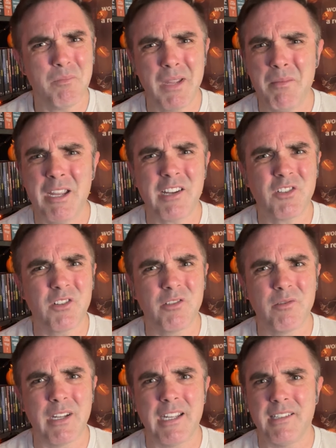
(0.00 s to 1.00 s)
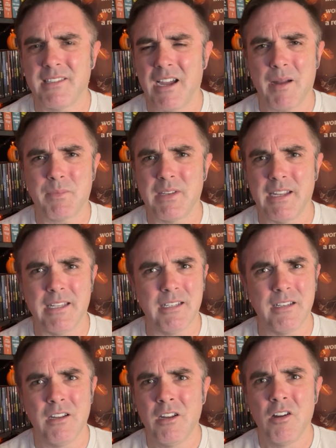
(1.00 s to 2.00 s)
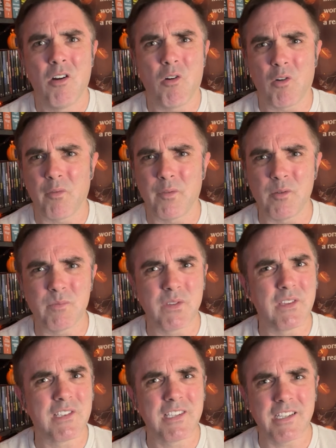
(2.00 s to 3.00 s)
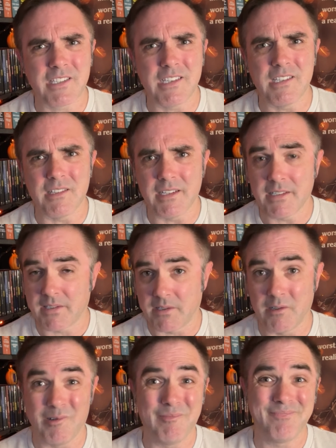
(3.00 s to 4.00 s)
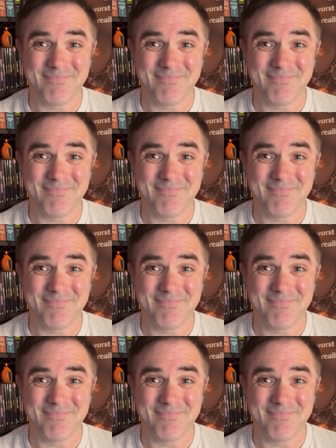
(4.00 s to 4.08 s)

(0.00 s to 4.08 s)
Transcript: maybe I should do a top 10 horror films of the 60s list, so